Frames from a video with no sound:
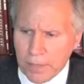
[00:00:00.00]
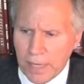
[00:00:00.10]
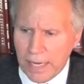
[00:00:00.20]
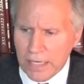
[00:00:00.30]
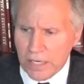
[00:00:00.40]

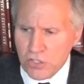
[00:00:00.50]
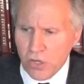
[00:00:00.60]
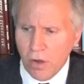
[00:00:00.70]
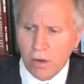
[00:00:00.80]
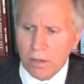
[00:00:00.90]
I
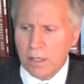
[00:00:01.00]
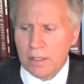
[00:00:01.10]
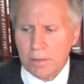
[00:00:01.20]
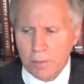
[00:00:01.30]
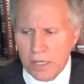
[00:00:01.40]
saw
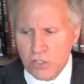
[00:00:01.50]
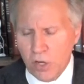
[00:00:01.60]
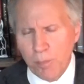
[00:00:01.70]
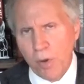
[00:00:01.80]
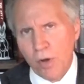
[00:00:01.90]

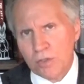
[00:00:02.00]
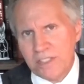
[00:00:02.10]
Paul